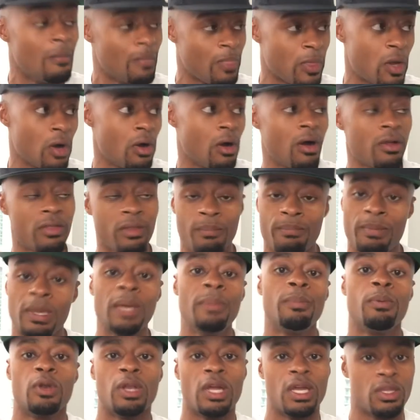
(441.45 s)
Here are all the
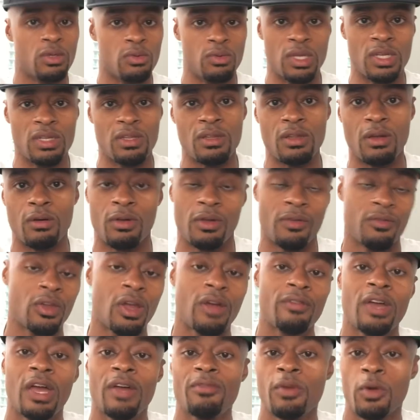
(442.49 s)
people that you need to know. If you
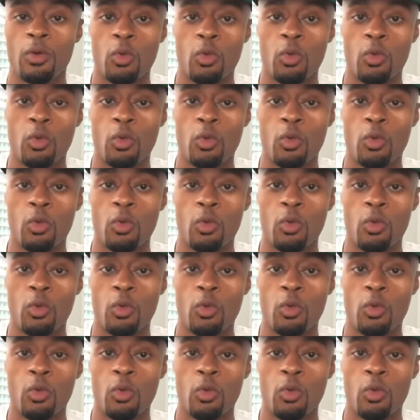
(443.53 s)
ever have a